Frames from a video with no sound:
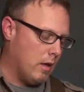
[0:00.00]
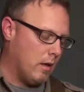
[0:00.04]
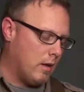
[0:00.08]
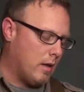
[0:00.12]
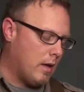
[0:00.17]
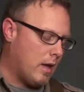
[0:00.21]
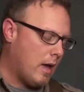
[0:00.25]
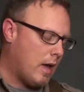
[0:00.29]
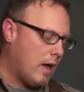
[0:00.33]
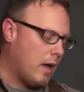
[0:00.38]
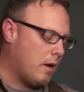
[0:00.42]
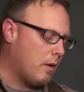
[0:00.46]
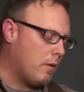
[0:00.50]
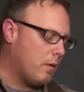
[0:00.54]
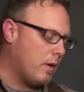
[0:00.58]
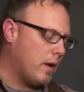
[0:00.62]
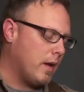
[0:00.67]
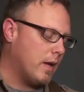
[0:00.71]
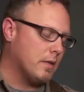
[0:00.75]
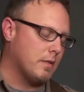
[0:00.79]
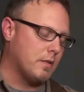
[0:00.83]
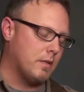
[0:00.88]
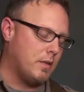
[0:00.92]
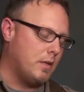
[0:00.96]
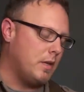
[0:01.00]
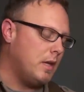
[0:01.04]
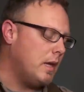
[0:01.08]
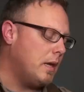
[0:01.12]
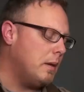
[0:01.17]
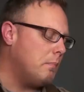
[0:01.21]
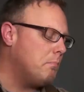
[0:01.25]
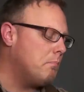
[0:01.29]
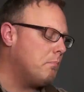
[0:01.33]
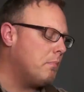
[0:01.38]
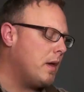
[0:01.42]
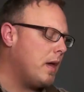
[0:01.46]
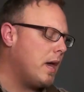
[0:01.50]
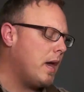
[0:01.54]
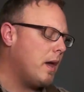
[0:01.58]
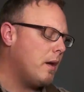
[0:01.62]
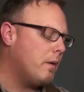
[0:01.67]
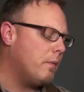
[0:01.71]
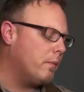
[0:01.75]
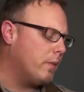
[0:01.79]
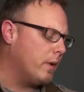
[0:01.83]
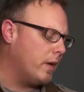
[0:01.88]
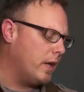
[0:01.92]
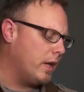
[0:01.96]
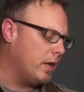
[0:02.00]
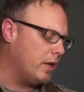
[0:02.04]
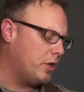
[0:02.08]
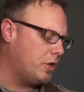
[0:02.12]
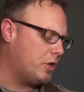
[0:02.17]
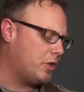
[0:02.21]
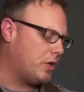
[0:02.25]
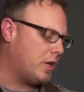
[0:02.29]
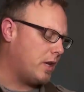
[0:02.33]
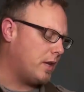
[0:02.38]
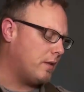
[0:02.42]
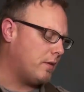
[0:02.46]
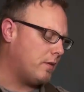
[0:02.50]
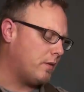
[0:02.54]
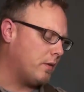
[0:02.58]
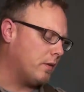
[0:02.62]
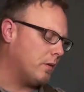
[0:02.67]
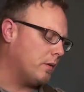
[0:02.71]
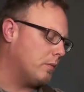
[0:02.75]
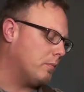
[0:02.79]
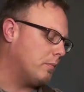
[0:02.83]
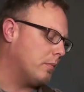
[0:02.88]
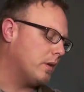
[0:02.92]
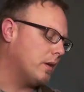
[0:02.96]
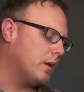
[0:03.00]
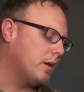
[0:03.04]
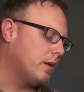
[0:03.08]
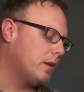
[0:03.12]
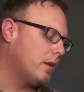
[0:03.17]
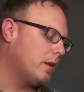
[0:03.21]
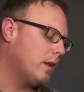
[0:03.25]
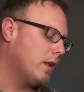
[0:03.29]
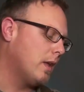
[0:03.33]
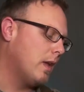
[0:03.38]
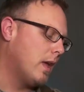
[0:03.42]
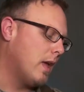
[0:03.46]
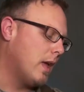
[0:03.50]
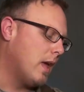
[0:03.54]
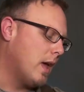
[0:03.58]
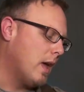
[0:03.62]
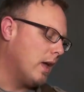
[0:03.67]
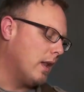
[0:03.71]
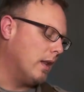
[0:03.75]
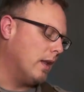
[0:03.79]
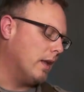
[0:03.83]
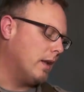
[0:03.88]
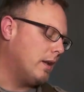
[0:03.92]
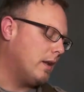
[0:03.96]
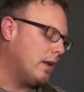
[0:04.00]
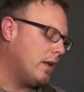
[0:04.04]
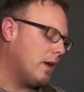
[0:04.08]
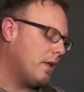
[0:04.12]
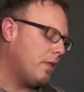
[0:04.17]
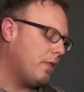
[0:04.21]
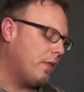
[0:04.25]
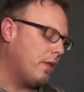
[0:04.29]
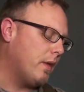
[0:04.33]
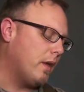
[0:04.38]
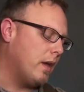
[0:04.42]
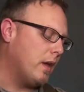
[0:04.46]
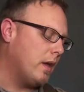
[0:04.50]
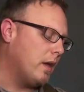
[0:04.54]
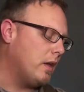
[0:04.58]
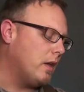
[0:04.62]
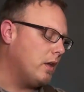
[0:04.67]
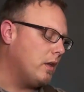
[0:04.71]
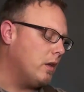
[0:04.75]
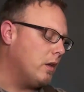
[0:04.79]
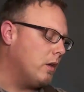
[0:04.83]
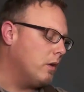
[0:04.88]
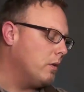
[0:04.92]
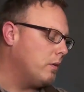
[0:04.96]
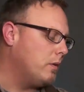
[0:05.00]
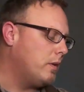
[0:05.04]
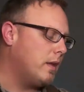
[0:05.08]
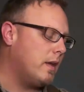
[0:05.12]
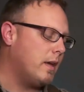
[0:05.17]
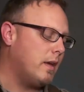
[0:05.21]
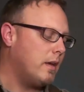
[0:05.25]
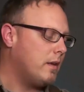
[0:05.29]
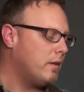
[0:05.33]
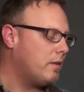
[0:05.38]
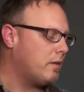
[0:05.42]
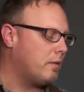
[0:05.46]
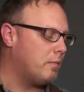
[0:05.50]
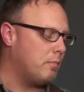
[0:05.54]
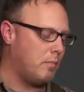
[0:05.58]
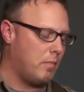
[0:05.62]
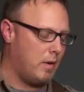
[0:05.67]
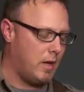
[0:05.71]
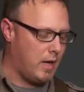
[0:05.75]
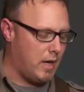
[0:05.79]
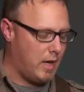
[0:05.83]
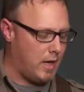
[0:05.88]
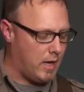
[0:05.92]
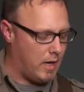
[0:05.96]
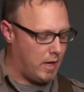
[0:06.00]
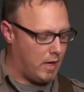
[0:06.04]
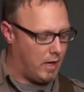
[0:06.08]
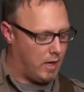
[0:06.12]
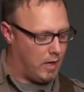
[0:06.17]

God rest ye merry gentlemen, let nothing you dismay.